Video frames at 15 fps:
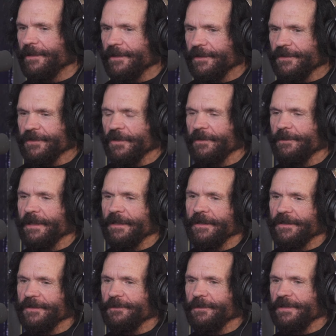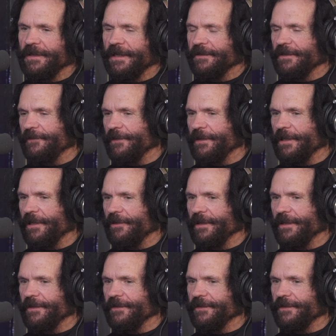it's good because we take different
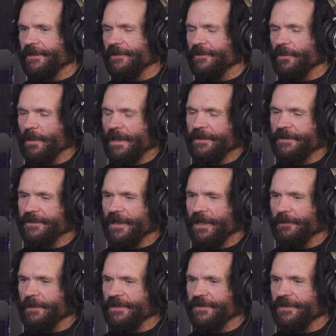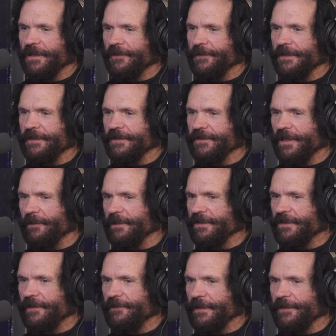areas, and the weather's always different. There's always
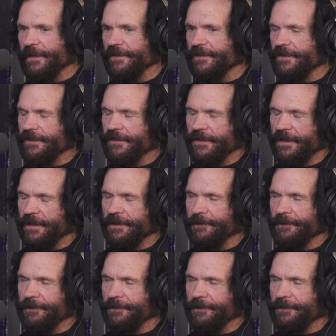different things to see.